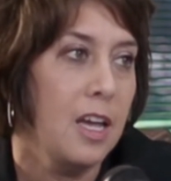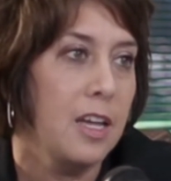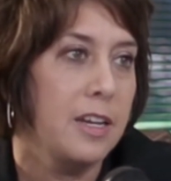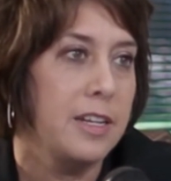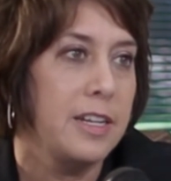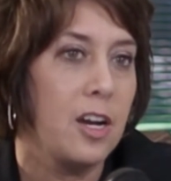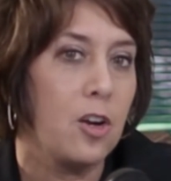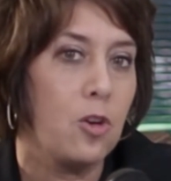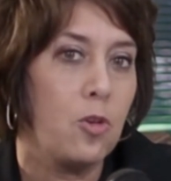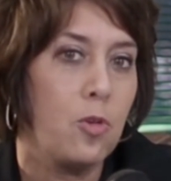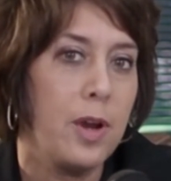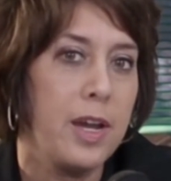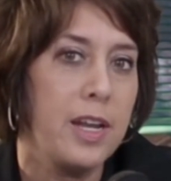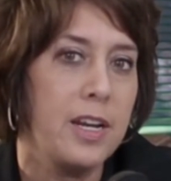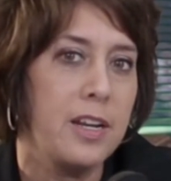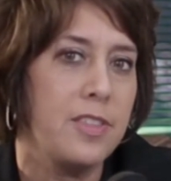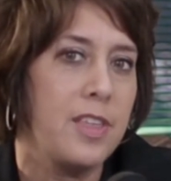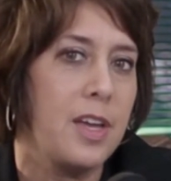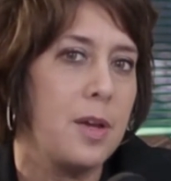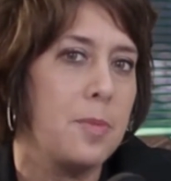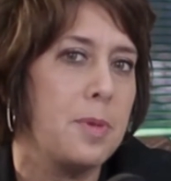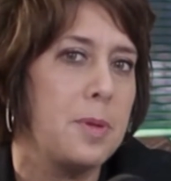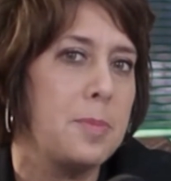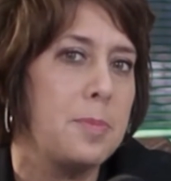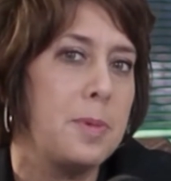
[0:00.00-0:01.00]
Now, granted,
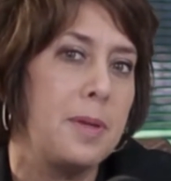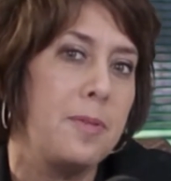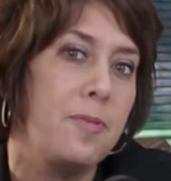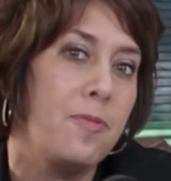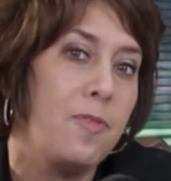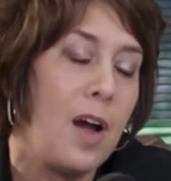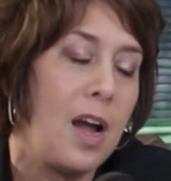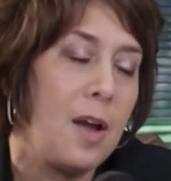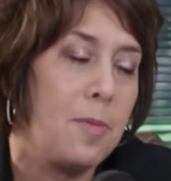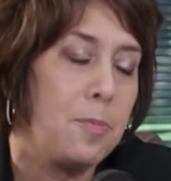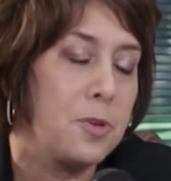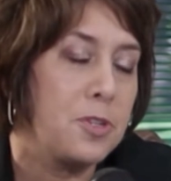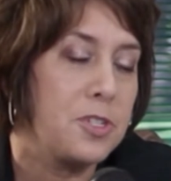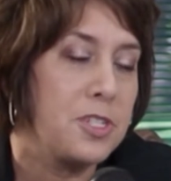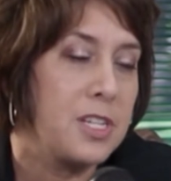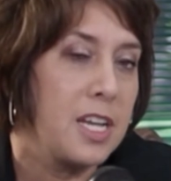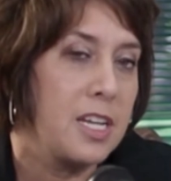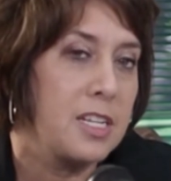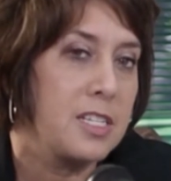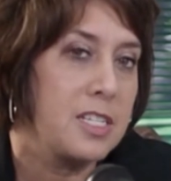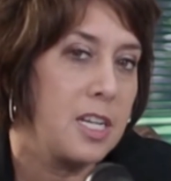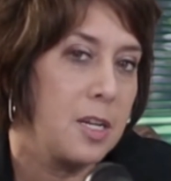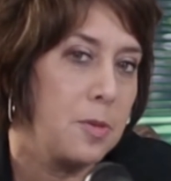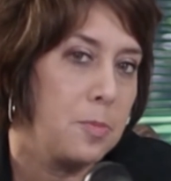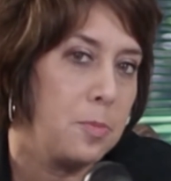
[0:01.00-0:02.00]
that may be 5%,
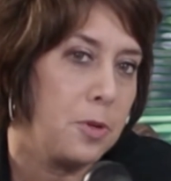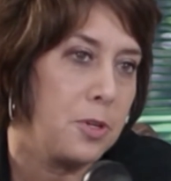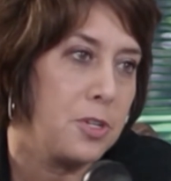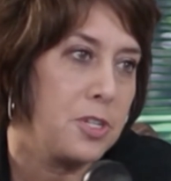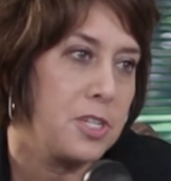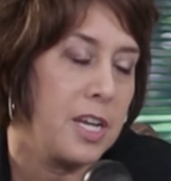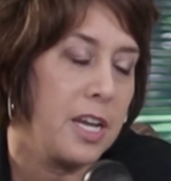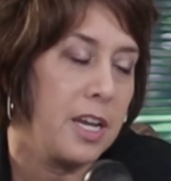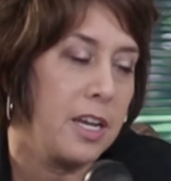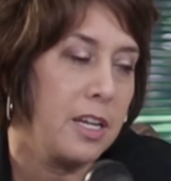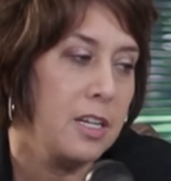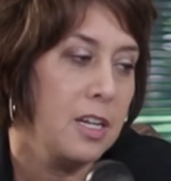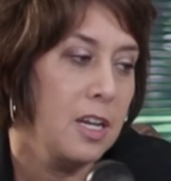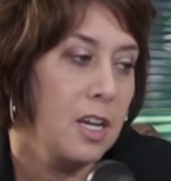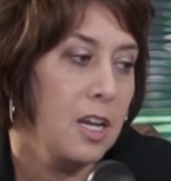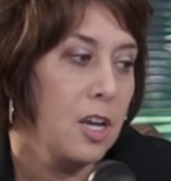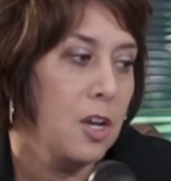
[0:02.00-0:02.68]
10%,